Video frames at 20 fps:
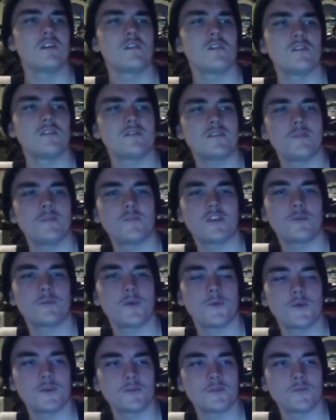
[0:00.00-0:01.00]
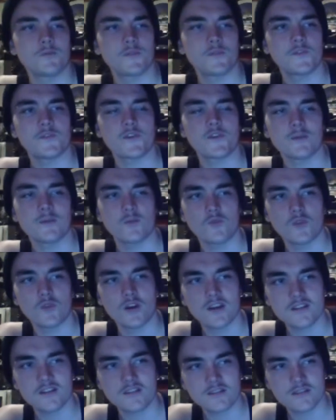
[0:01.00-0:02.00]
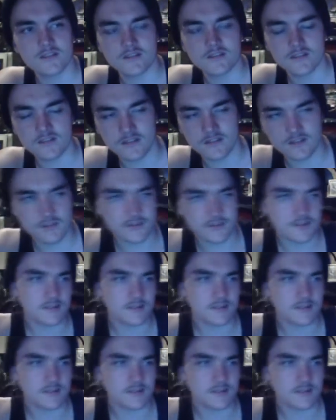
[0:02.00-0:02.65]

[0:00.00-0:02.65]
not something we want. We're for animal rights, and